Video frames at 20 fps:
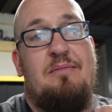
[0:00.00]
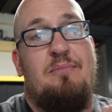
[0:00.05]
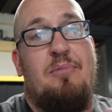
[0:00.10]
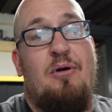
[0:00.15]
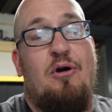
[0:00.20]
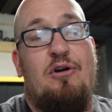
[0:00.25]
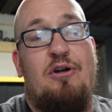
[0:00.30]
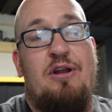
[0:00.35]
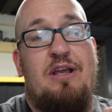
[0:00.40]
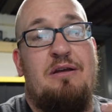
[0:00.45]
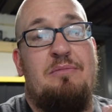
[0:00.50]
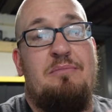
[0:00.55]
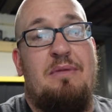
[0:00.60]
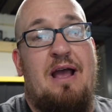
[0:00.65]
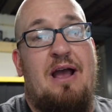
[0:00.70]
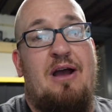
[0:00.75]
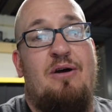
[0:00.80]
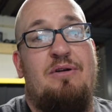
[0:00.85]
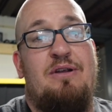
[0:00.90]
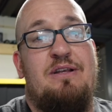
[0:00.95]
parting them
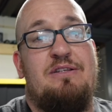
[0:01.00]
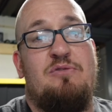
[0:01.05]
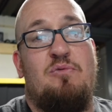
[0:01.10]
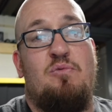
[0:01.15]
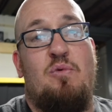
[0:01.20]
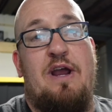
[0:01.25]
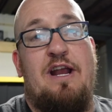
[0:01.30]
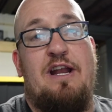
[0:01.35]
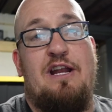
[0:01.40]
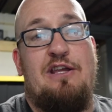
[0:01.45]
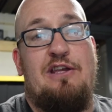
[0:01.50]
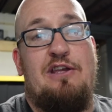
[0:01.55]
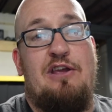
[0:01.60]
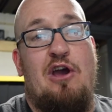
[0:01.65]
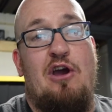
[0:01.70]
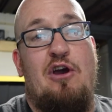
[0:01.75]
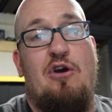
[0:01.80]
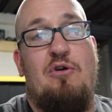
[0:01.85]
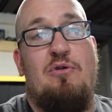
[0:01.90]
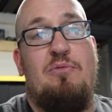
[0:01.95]
out is a way to
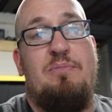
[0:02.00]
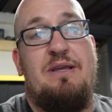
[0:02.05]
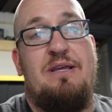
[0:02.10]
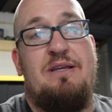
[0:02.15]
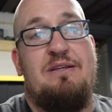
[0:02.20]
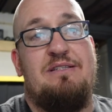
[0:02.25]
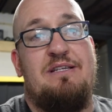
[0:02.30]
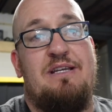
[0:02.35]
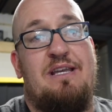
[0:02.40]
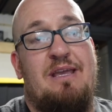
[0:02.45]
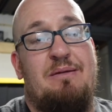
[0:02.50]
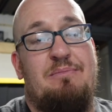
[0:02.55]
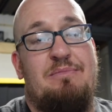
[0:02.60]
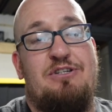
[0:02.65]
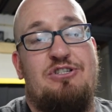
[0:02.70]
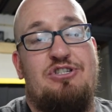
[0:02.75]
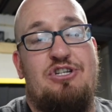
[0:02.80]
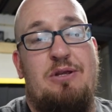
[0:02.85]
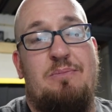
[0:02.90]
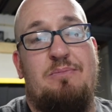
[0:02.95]
go because it can be
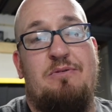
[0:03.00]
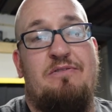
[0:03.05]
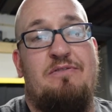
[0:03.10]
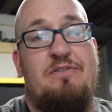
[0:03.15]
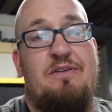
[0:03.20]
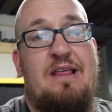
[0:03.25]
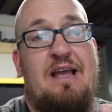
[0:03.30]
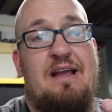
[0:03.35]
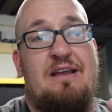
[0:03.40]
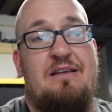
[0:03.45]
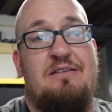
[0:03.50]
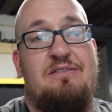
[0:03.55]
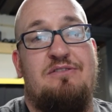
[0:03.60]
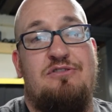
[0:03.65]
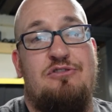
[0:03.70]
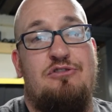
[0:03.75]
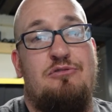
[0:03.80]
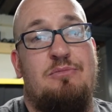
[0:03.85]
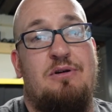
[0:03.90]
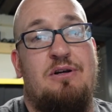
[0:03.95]
cheaper for that
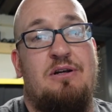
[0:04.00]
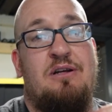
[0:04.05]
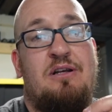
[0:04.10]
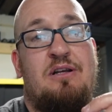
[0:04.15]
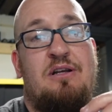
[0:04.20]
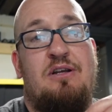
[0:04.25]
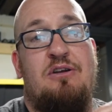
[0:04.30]
consumer